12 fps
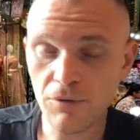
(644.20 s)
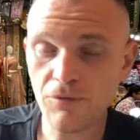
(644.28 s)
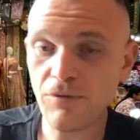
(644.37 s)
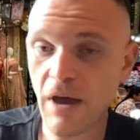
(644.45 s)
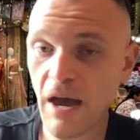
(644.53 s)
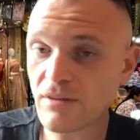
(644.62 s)
the
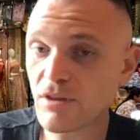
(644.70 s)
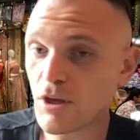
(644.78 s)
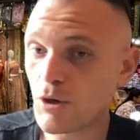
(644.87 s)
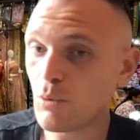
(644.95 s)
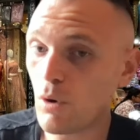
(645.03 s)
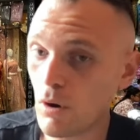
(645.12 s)
fact
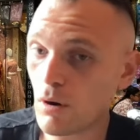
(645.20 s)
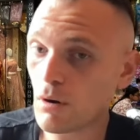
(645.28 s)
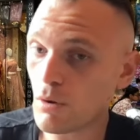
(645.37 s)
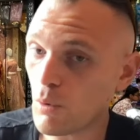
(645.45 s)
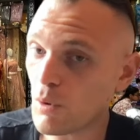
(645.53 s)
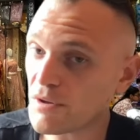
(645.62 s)
that you are
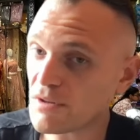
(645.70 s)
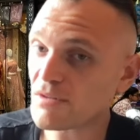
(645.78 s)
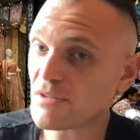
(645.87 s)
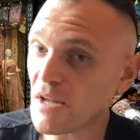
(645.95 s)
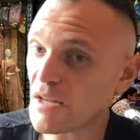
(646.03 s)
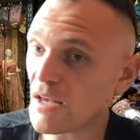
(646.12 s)
going to
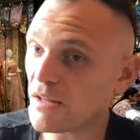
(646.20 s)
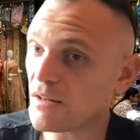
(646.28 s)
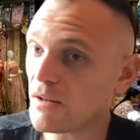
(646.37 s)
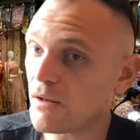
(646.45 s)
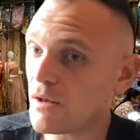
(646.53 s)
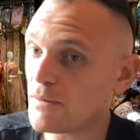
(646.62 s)
stick
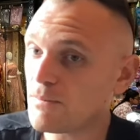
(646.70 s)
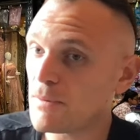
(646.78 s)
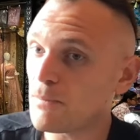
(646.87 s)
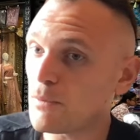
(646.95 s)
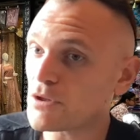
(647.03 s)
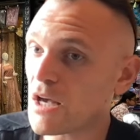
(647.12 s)
in in
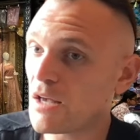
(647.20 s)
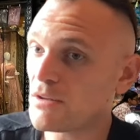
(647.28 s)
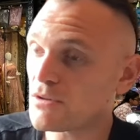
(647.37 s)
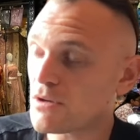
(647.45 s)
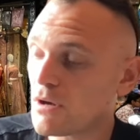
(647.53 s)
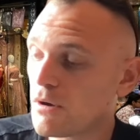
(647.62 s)
people's
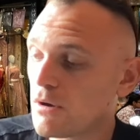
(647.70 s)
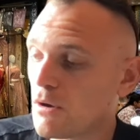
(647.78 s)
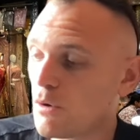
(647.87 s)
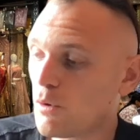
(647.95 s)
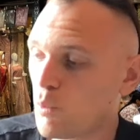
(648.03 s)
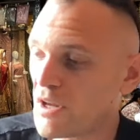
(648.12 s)
heads,
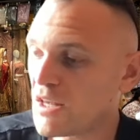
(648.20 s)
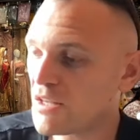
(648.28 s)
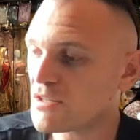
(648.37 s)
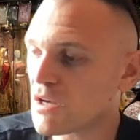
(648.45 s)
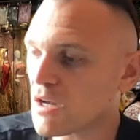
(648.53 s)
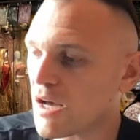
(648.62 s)
we
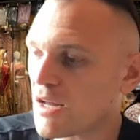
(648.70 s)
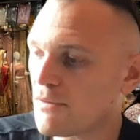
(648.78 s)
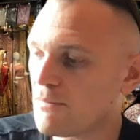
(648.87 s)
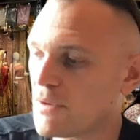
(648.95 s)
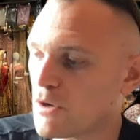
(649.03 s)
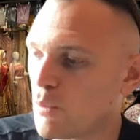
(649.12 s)
need to kind
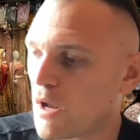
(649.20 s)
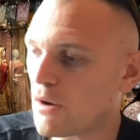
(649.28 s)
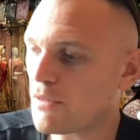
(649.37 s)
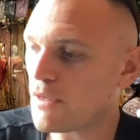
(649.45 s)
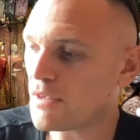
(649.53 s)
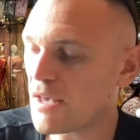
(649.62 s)
of be
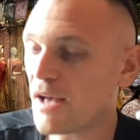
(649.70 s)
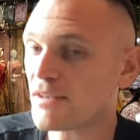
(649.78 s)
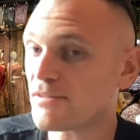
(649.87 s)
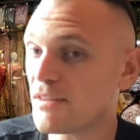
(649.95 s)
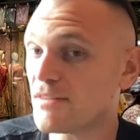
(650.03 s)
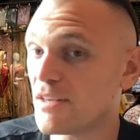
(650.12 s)
aware that
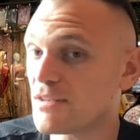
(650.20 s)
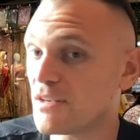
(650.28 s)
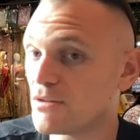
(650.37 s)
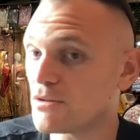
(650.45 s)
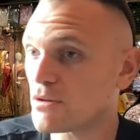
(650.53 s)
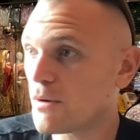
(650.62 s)
yes, that this
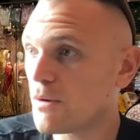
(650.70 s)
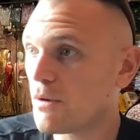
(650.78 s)
is